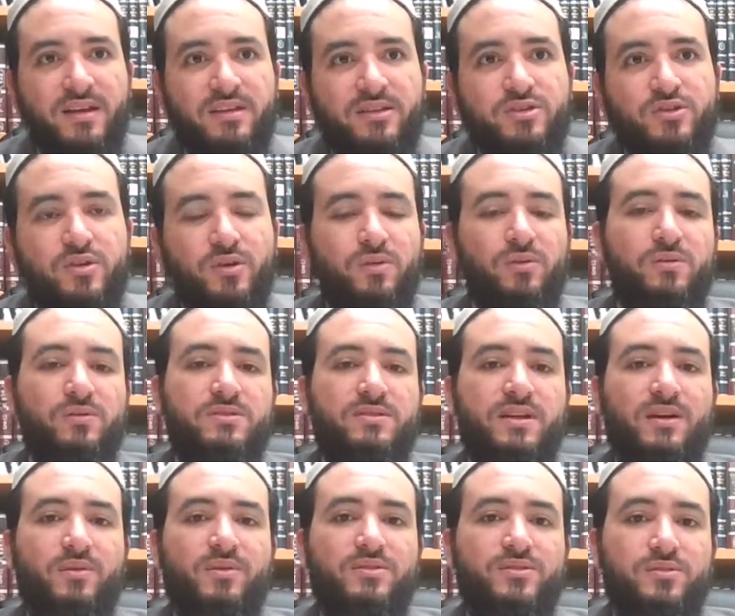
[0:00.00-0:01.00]
souls
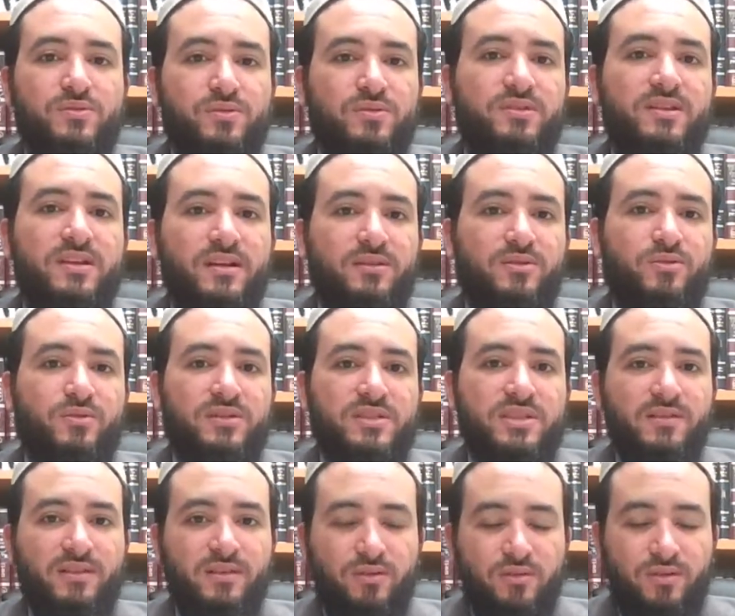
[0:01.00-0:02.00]
that stood there to
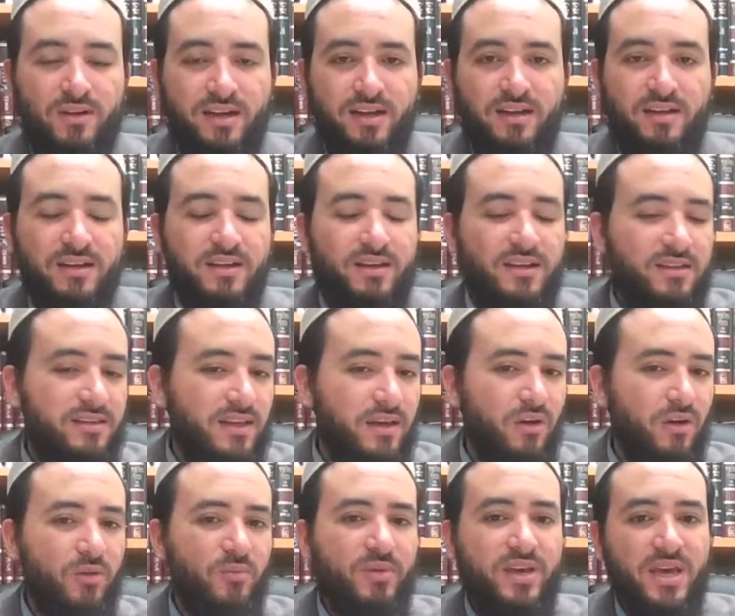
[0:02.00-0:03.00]
receive the Torah, they
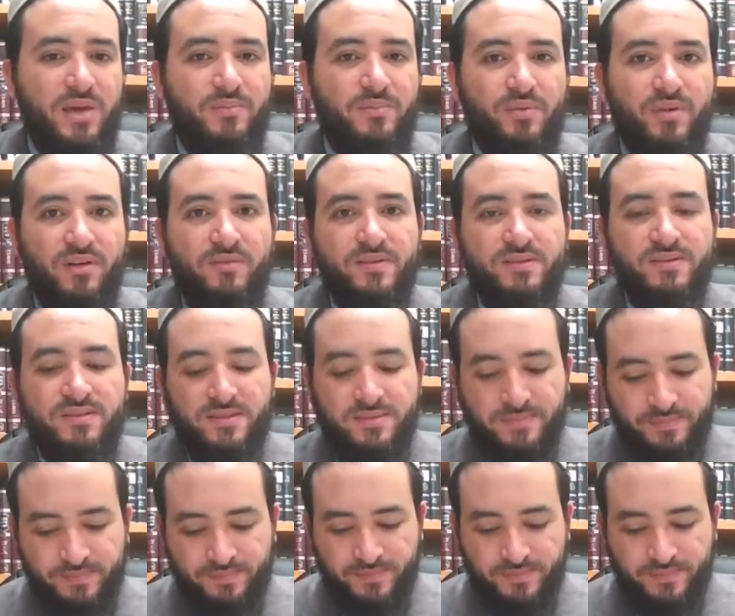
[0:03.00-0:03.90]
all became prophets.